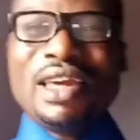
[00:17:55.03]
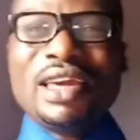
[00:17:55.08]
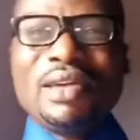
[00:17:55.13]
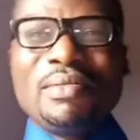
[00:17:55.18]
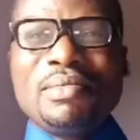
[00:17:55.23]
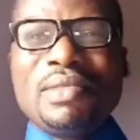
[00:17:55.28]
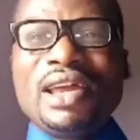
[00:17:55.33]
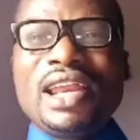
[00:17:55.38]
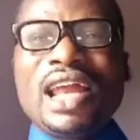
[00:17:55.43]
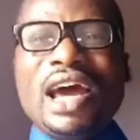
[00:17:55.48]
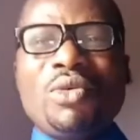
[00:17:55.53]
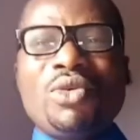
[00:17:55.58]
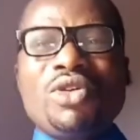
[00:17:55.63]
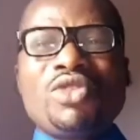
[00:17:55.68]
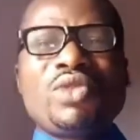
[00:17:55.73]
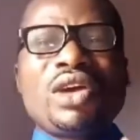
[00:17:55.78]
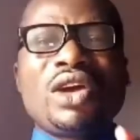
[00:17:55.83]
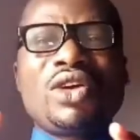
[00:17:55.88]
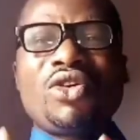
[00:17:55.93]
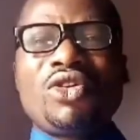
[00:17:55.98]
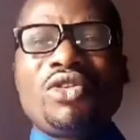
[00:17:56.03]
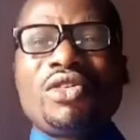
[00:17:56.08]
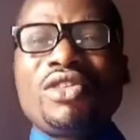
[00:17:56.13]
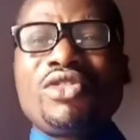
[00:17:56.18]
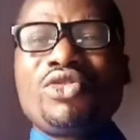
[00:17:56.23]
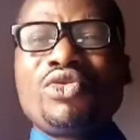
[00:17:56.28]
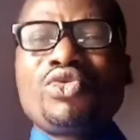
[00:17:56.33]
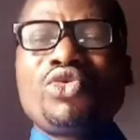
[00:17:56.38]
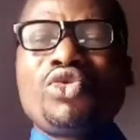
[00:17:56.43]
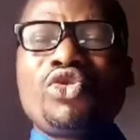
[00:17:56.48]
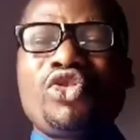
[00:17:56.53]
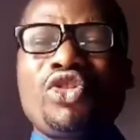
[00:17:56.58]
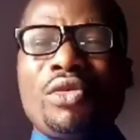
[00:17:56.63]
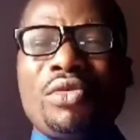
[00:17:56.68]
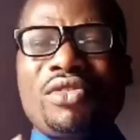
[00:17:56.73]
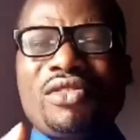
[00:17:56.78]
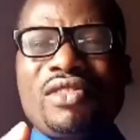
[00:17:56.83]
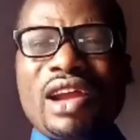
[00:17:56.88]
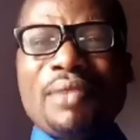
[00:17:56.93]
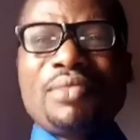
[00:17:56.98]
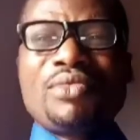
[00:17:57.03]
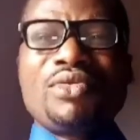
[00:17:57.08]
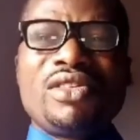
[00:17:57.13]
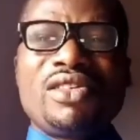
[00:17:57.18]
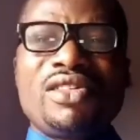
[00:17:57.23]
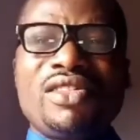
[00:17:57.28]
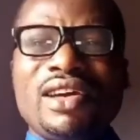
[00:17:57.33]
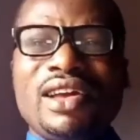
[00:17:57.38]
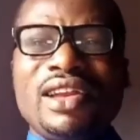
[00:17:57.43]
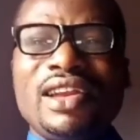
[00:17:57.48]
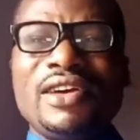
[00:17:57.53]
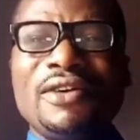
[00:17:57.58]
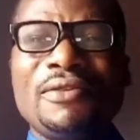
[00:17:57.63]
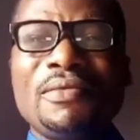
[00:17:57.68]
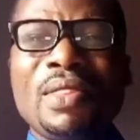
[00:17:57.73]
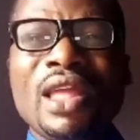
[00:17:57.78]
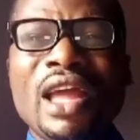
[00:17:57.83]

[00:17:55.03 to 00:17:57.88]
Amen. I want to encourage you to subscribe to this channel.